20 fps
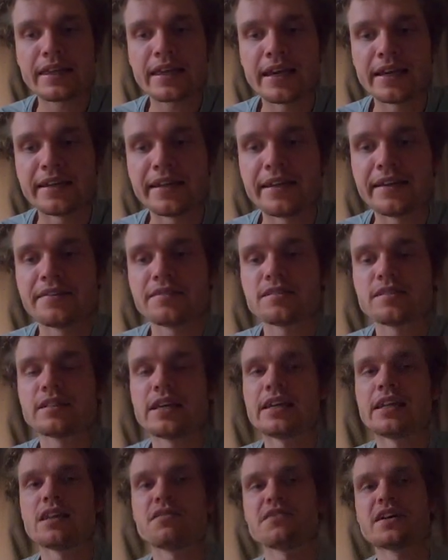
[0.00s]
Cadiz
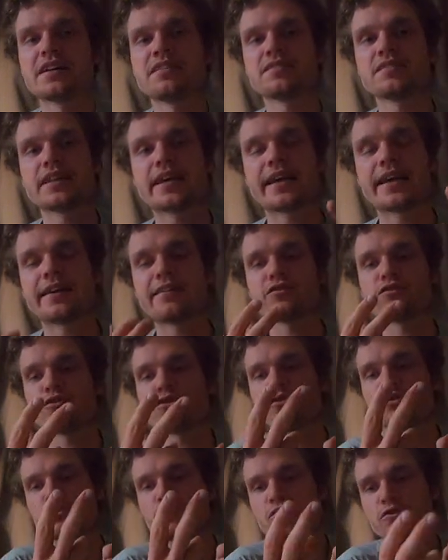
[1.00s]
and Levante a
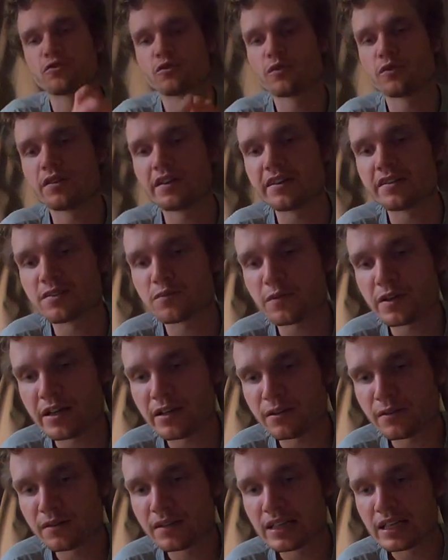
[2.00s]
2-2 draw as
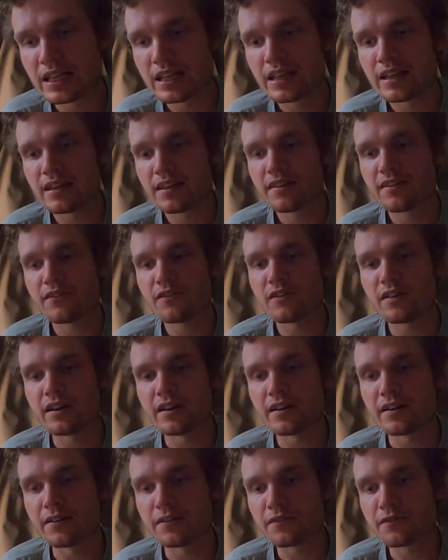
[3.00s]
well,
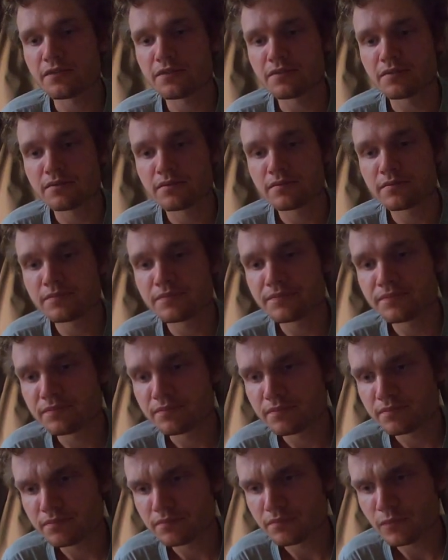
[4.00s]
with
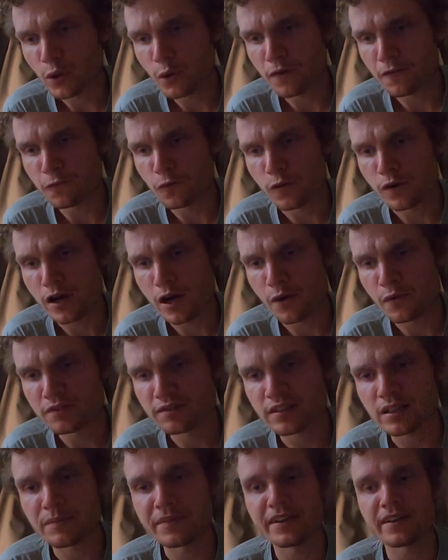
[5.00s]
all four
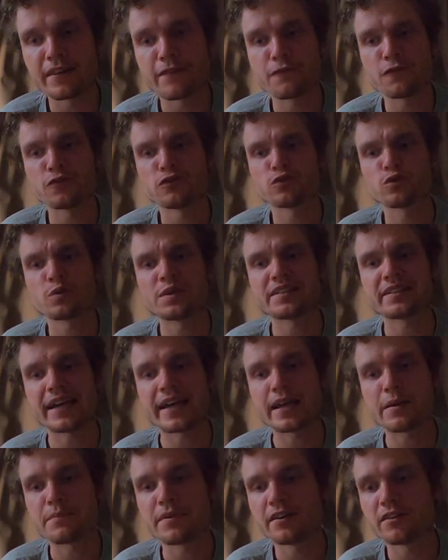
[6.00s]
goals coming in the first
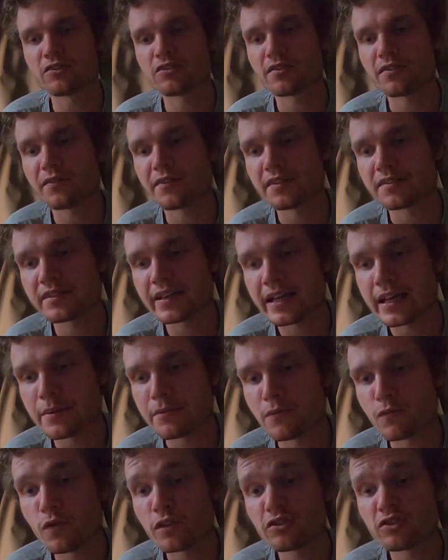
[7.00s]
28 minutes on this
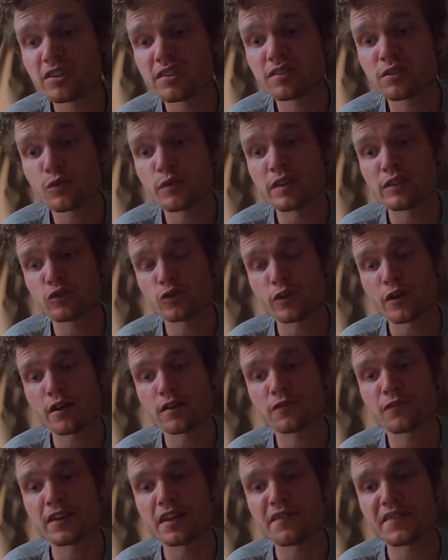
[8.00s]
game. Rogers scoring two
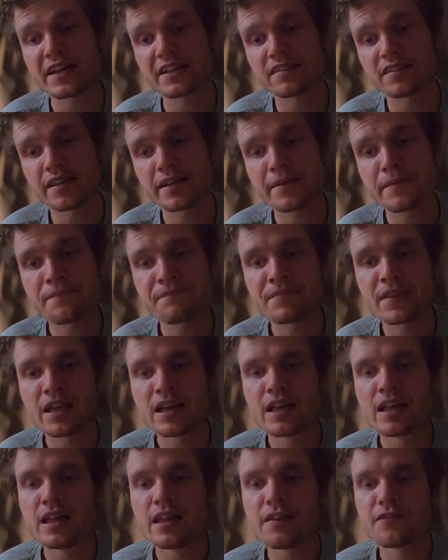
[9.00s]
goals for Levante,
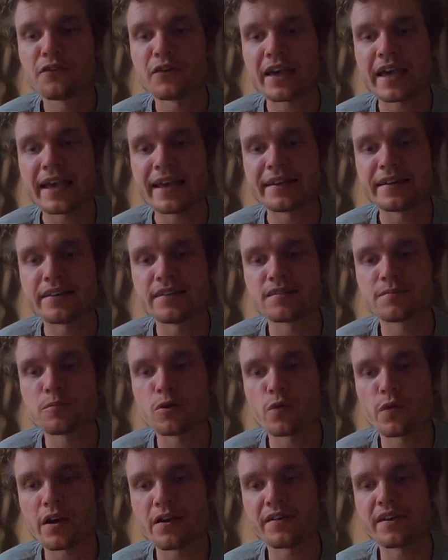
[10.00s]
Vaquedes,
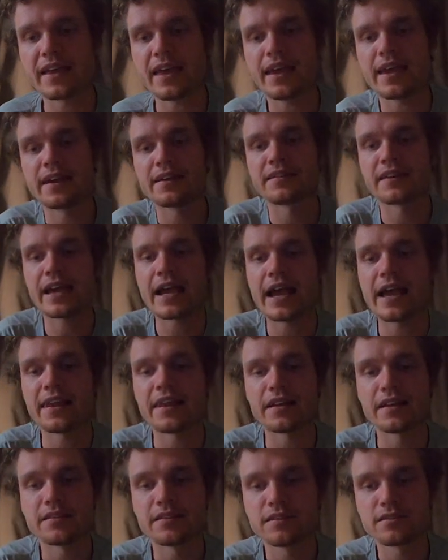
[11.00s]
Pereira, and
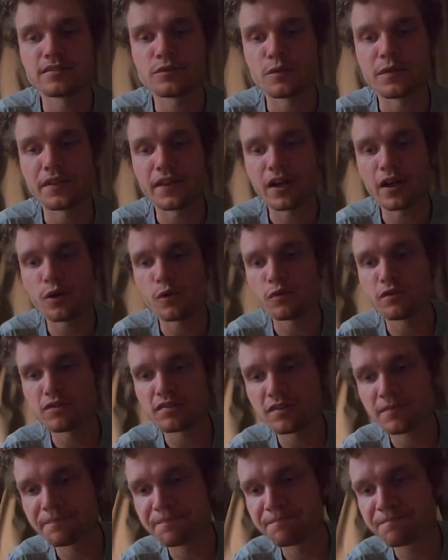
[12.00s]
Cala scoring the
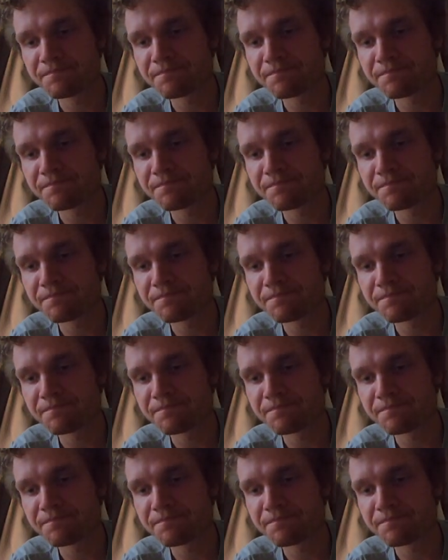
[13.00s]
goals.